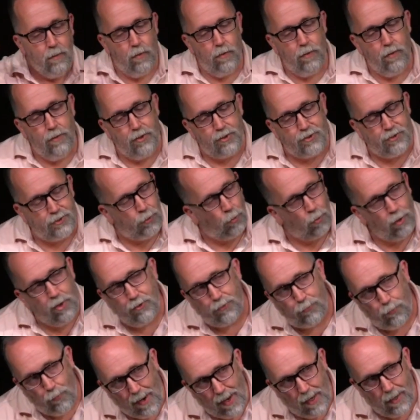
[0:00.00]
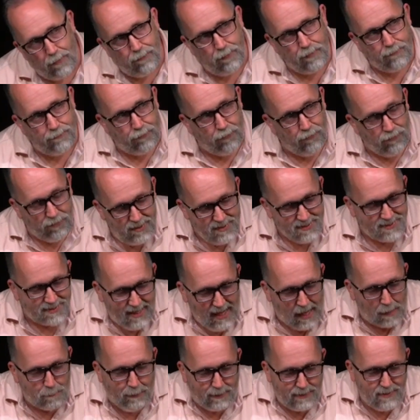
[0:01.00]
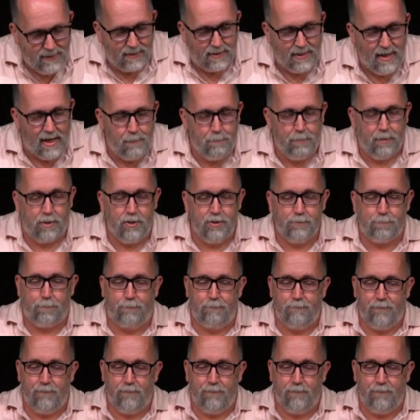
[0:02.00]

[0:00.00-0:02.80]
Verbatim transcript: The story is relevant for this topic today because